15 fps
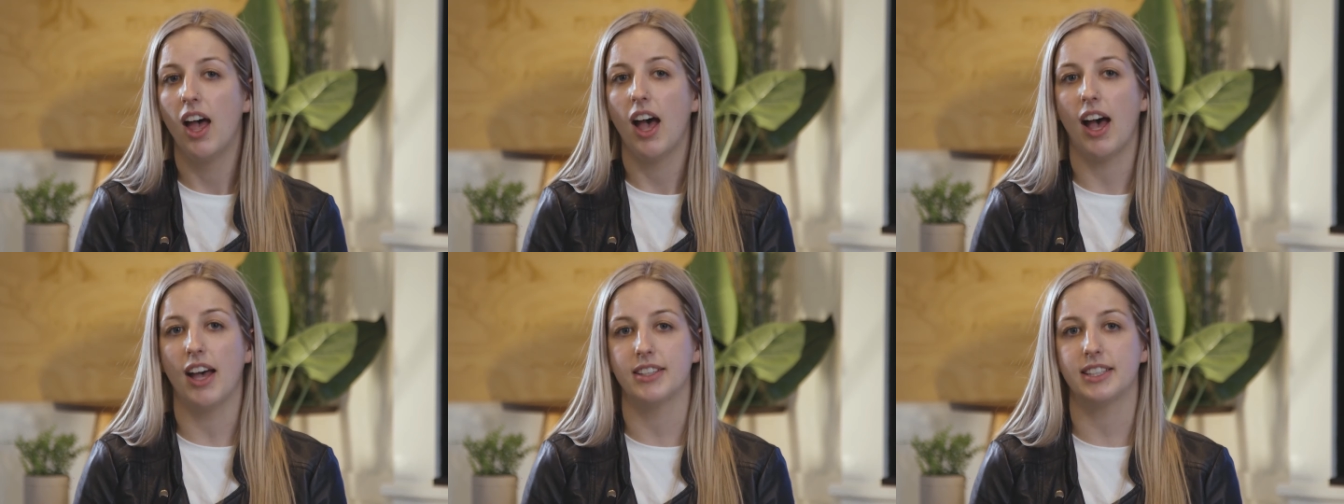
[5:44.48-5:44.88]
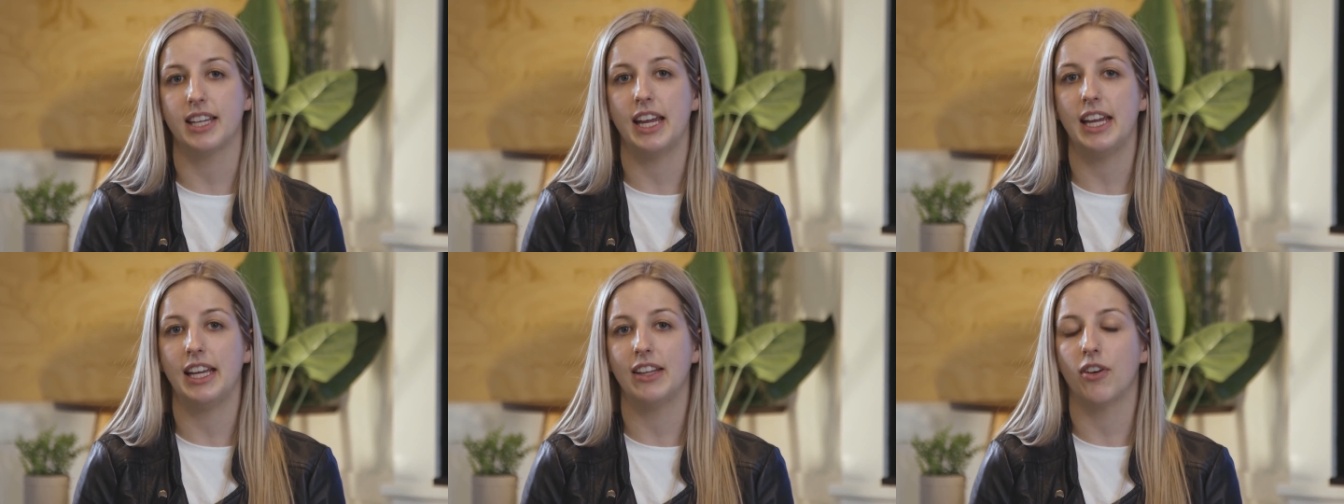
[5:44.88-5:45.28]
are
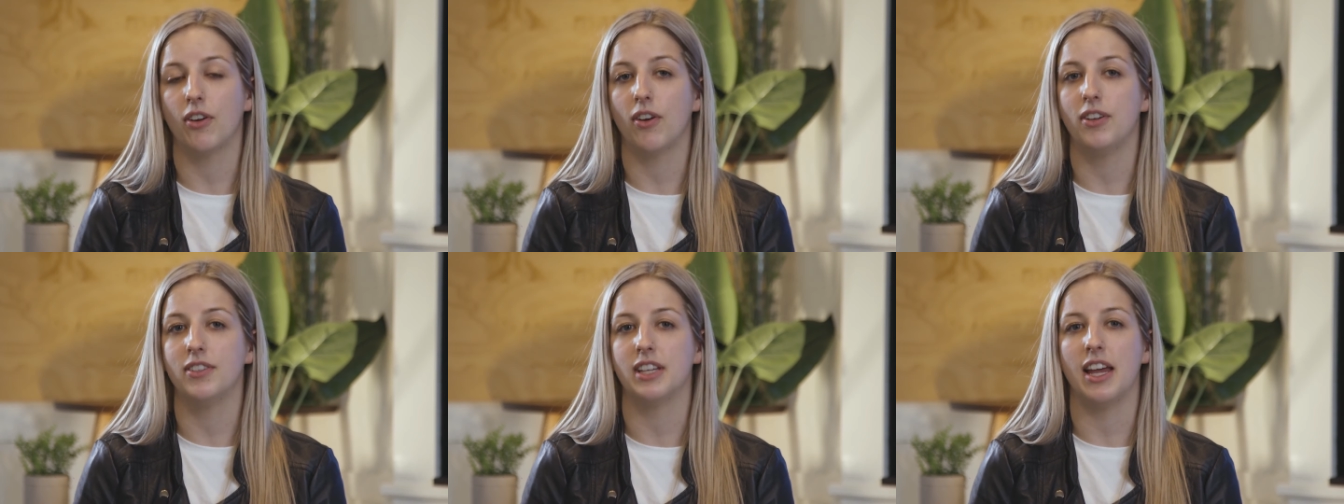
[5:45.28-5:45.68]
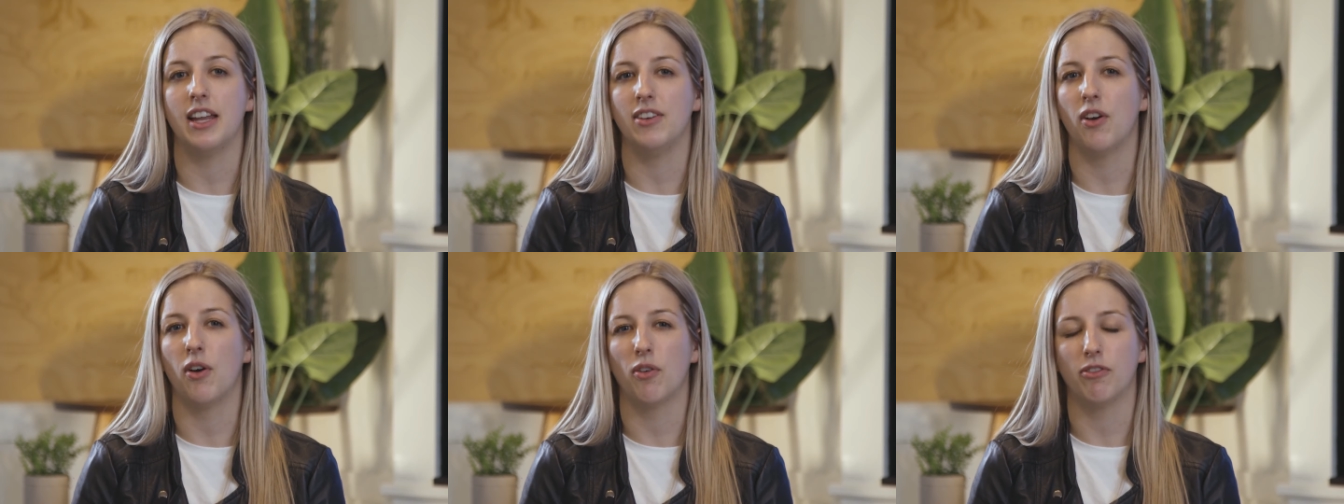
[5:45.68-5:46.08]
seeing those
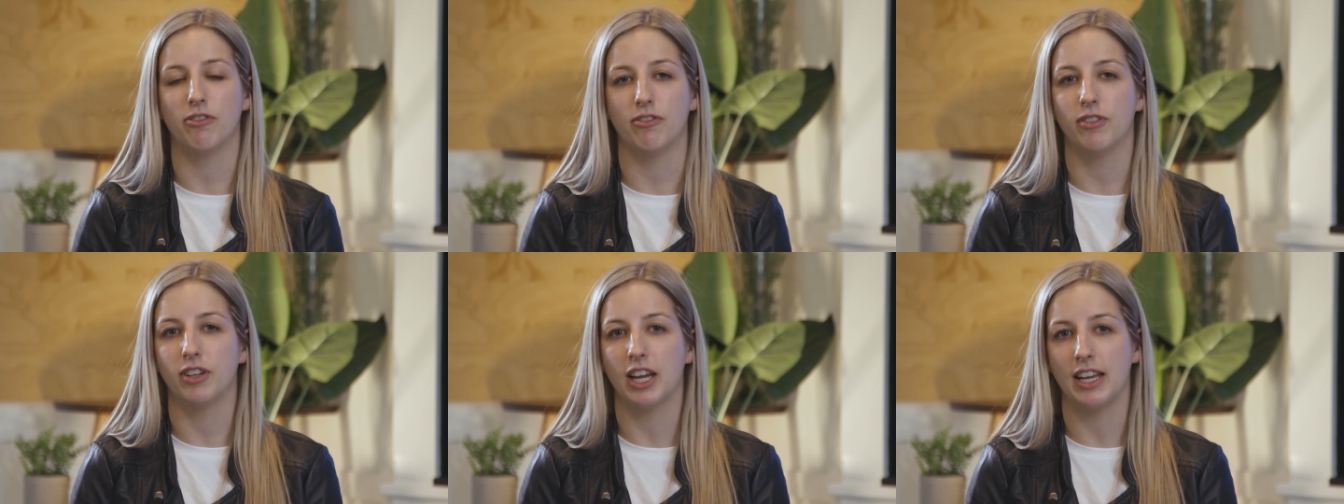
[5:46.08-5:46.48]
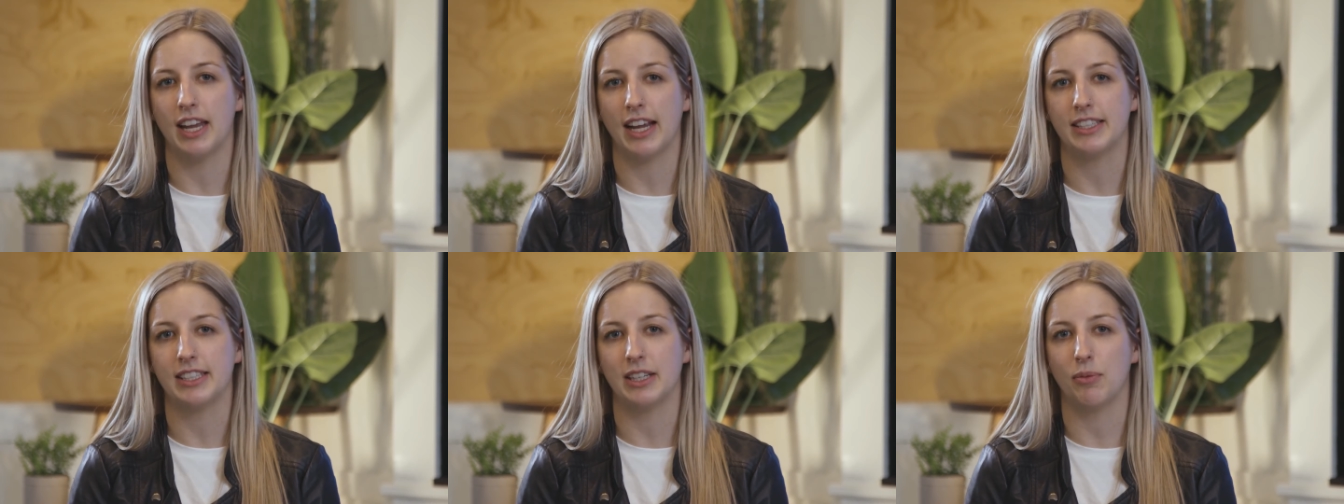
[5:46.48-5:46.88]
and not
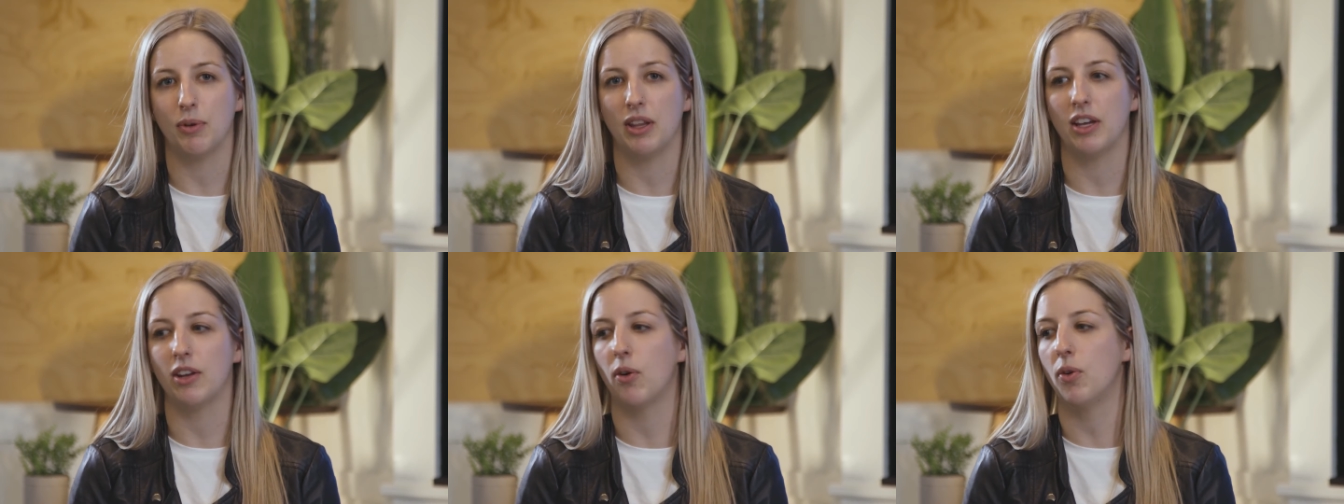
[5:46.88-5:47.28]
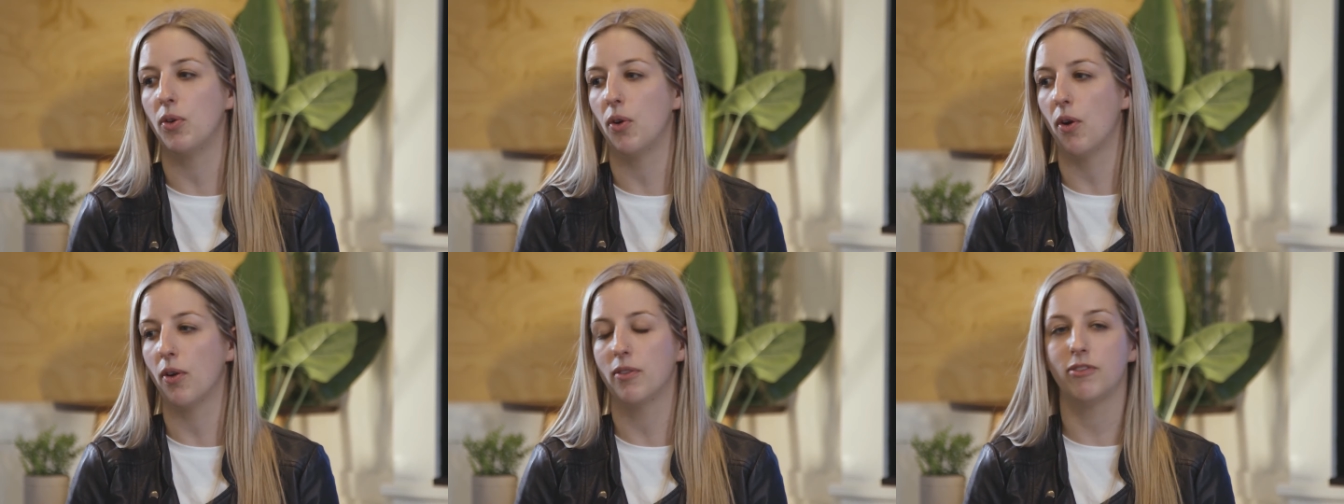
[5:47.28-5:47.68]
connecting with it or
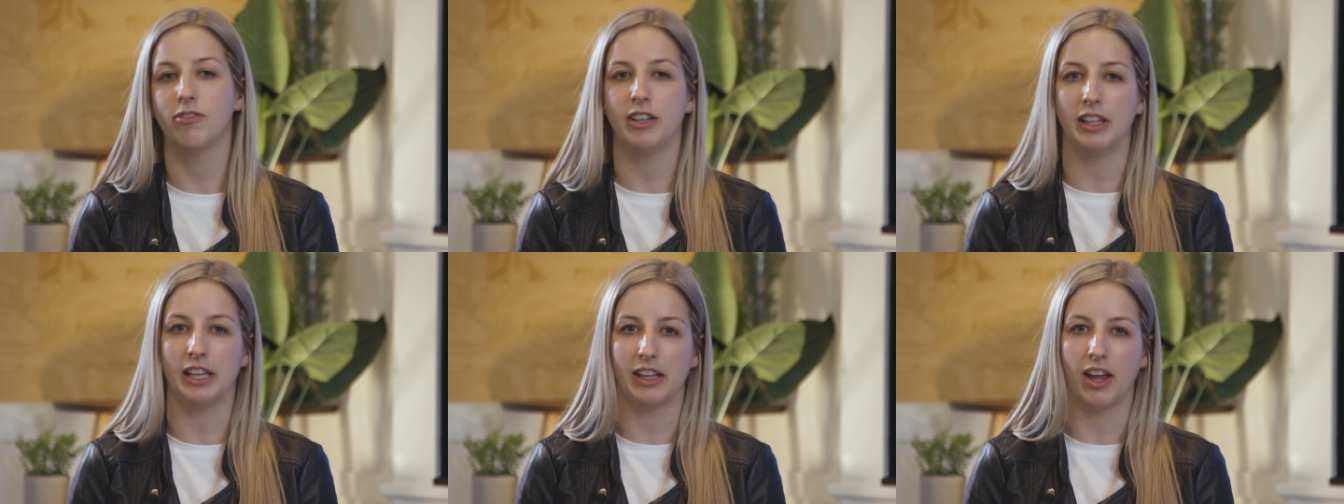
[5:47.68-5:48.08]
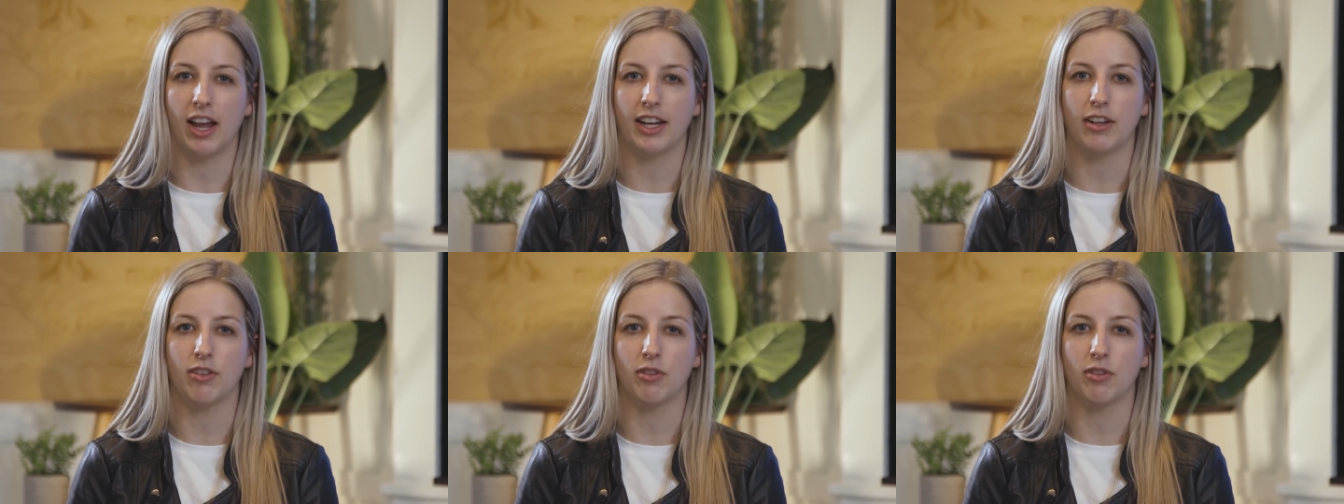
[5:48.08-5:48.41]
not feeling like it